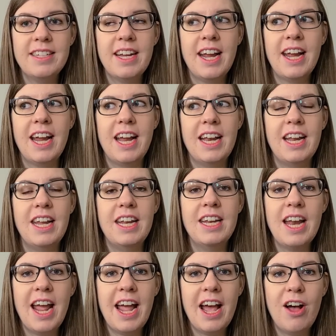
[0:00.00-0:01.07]
And
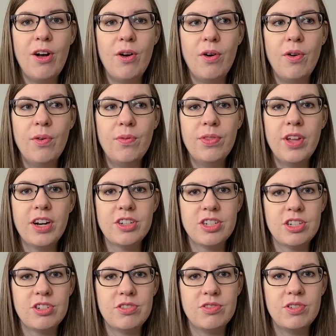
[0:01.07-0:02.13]
now they're just,